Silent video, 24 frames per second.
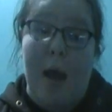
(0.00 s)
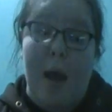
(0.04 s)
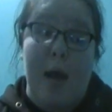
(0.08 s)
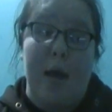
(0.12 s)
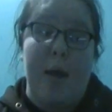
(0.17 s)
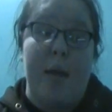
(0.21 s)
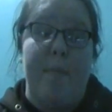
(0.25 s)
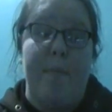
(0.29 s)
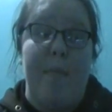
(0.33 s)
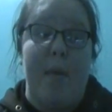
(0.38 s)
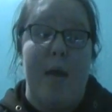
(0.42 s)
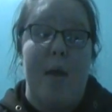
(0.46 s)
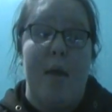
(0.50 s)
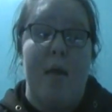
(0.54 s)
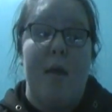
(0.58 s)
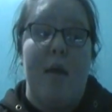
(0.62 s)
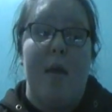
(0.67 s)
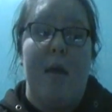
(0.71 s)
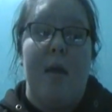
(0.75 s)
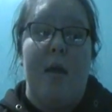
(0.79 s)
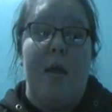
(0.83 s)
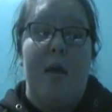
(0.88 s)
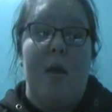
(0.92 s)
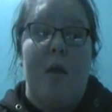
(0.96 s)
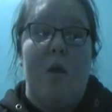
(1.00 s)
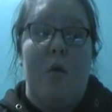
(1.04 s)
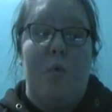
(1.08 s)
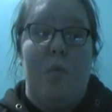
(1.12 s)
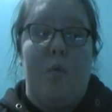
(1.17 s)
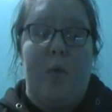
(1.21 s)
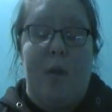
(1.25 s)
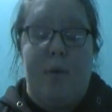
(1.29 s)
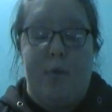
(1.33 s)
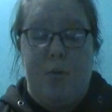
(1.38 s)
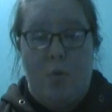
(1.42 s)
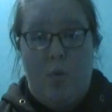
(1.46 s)
time
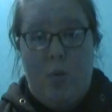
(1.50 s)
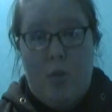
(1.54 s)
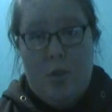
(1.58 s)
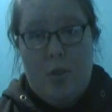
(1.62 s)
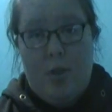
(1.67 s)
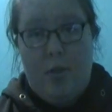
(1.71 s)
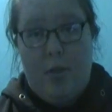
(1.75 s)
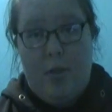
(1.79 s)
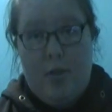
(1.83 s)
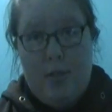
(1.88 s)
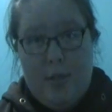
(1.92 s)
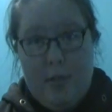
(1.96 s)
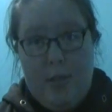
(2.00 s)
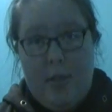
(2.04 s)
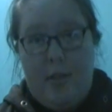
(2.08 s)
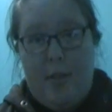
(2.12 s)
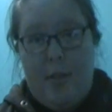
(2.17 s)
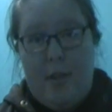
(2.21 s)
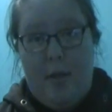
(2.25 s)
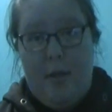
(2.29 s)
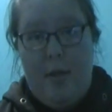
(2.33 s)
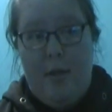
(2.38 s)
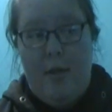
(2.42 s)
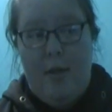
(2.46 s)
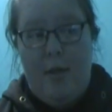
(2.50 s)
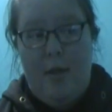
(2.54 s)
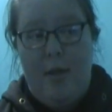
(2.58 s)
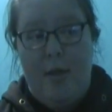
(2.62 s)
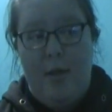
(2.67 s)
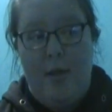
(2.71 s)
while I was watching this season.